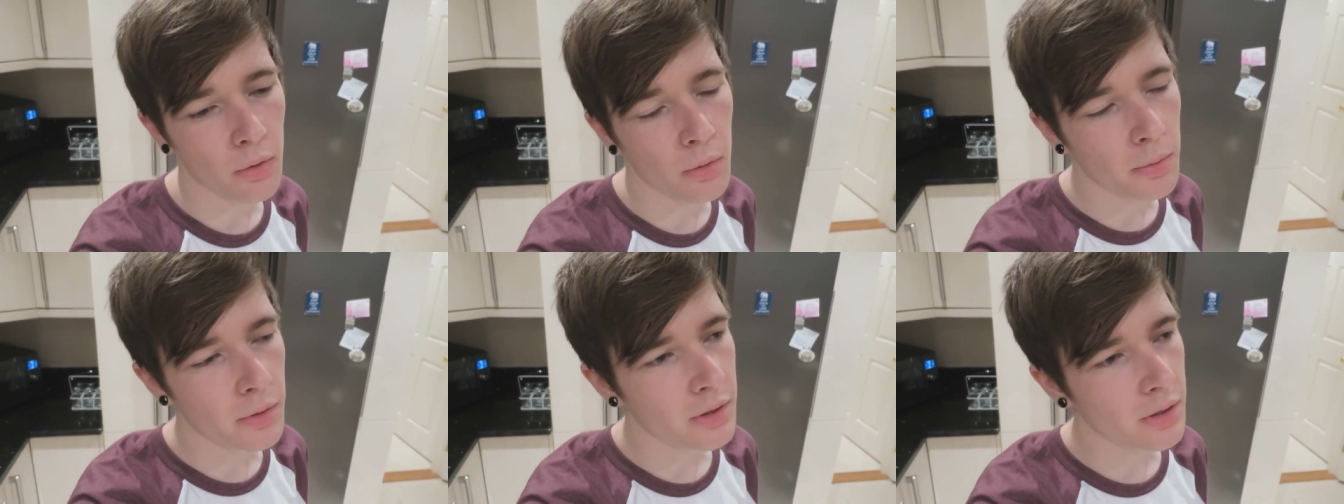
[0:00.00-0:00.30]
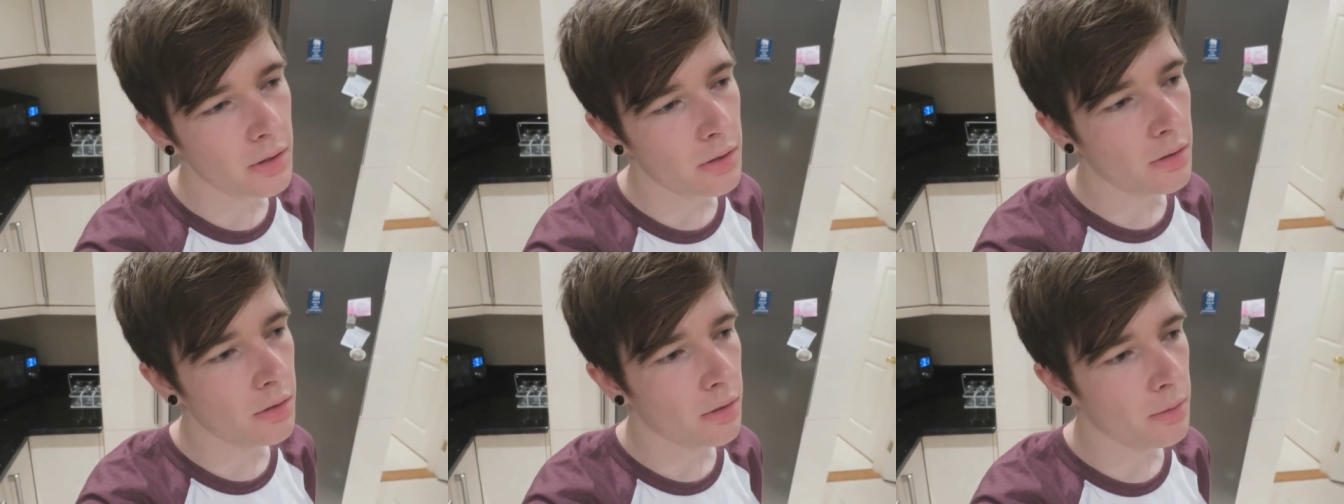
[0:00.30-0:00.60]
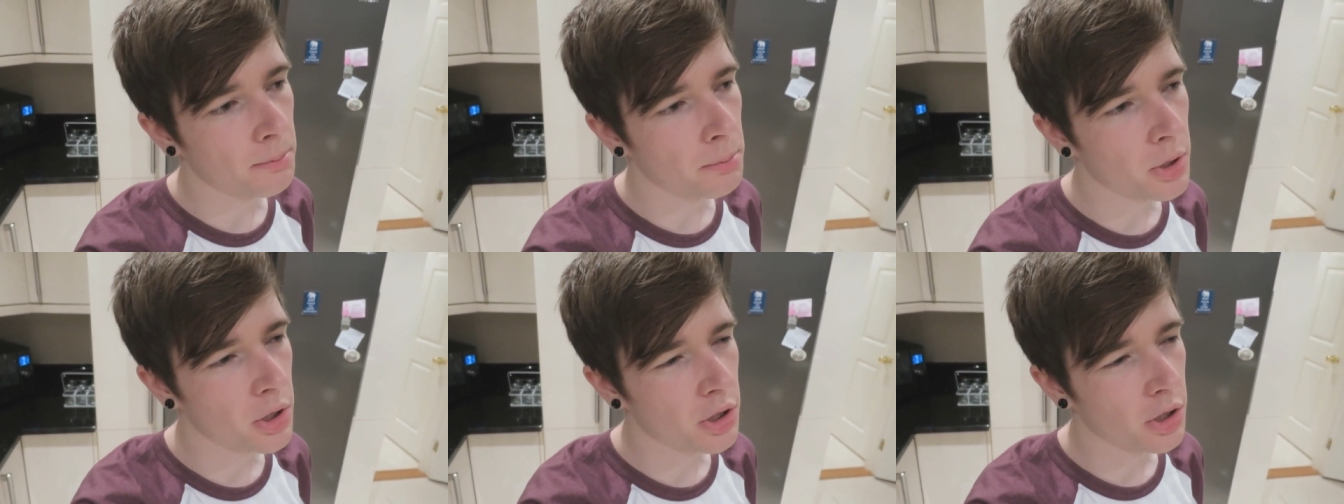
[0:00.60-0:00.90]
or was it
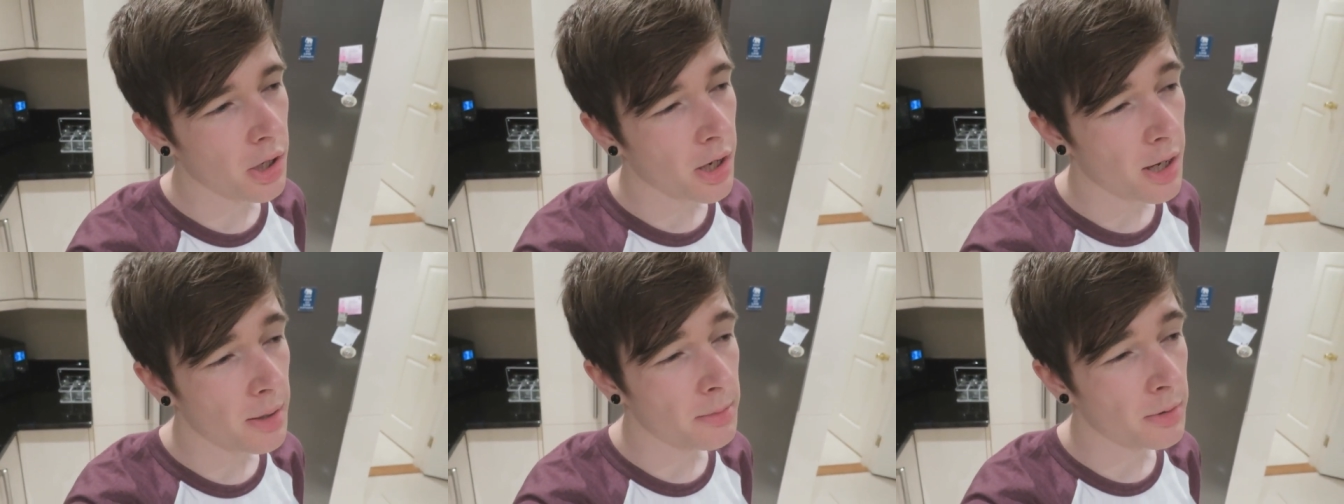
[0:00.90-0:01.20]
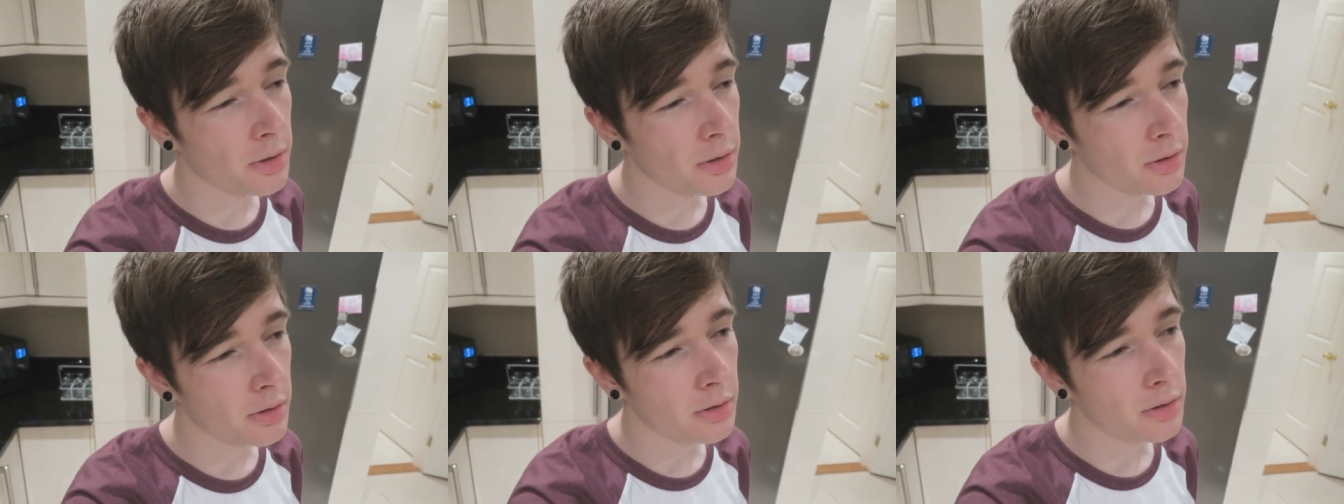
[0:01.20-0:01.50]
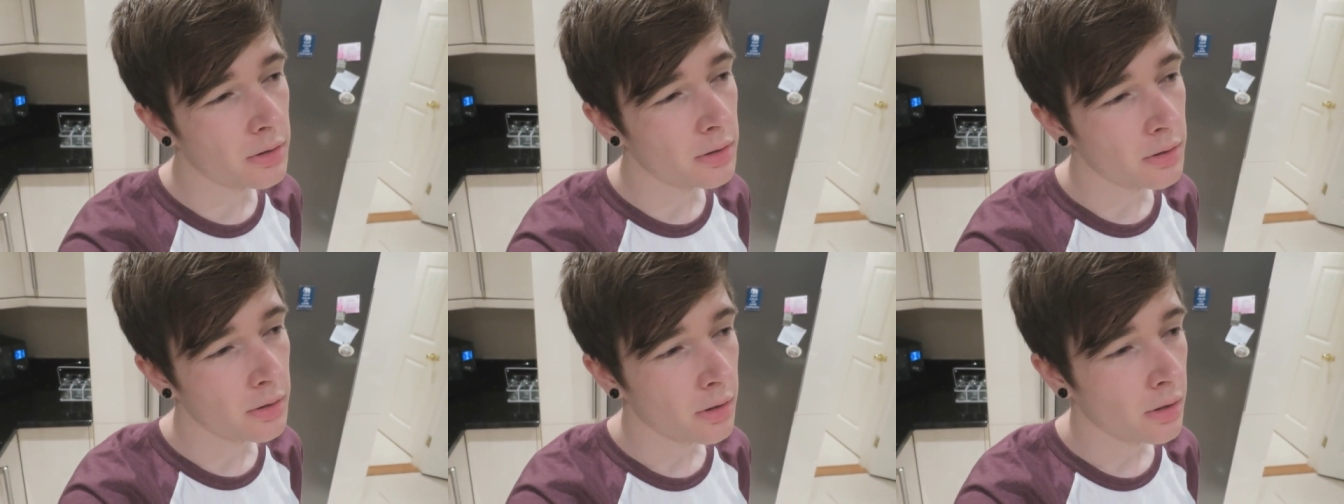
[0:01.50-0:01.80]
the
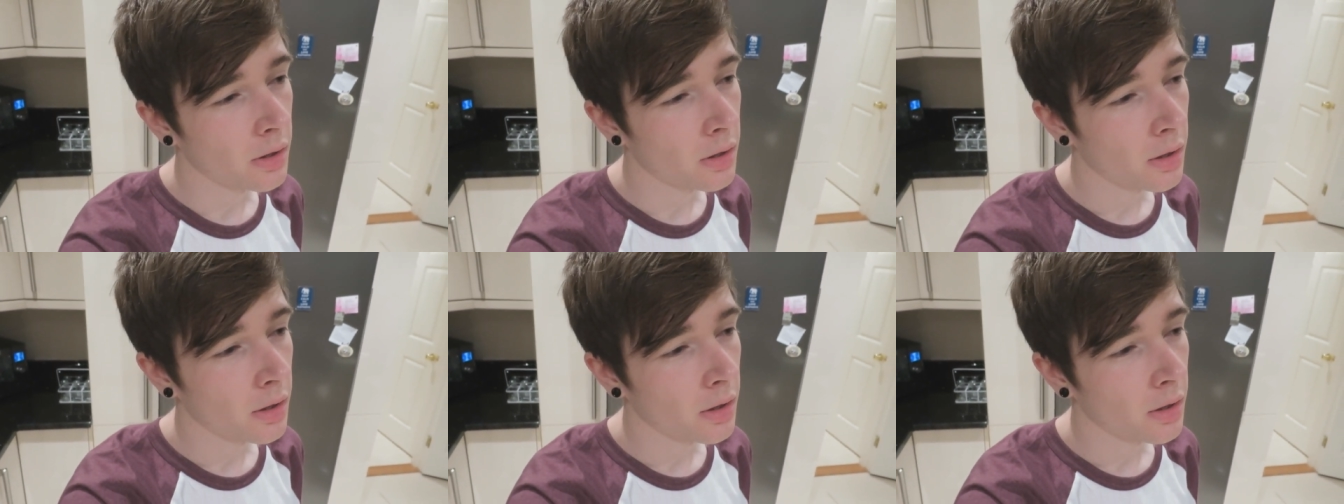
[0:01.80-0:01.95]
pyjamas?